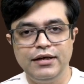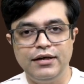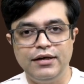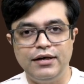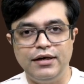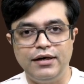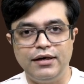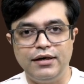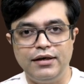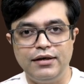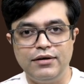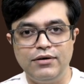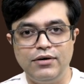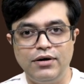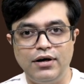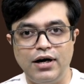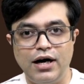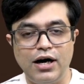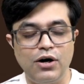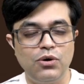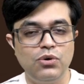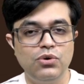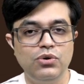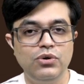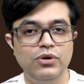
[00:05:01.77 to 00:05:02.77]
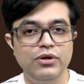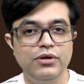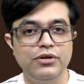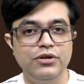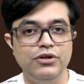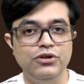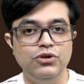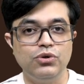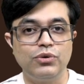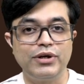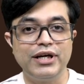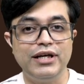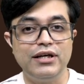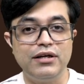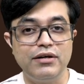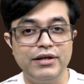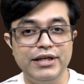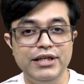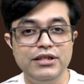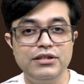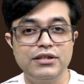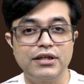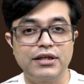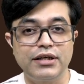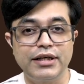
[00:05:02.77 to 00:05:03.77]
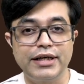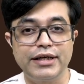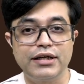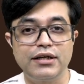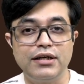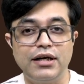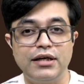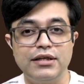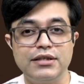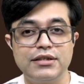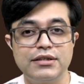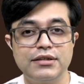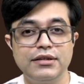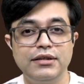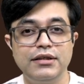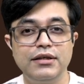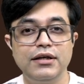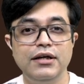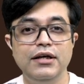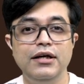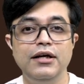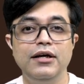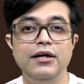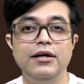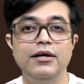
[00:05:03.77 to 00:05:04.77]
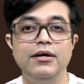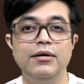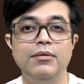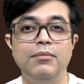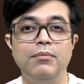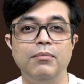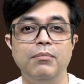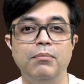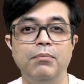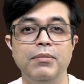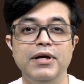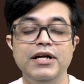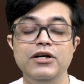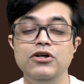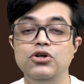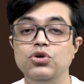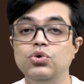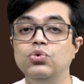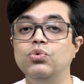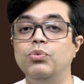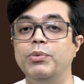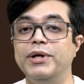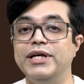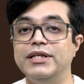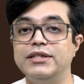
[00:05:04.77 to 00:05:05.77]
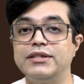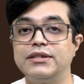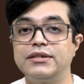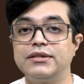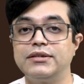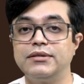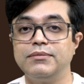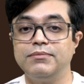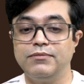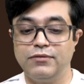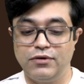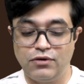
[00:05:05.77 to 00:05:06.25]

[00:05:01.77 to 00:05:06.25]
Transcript: How you can reach a correct answer in 2 ways.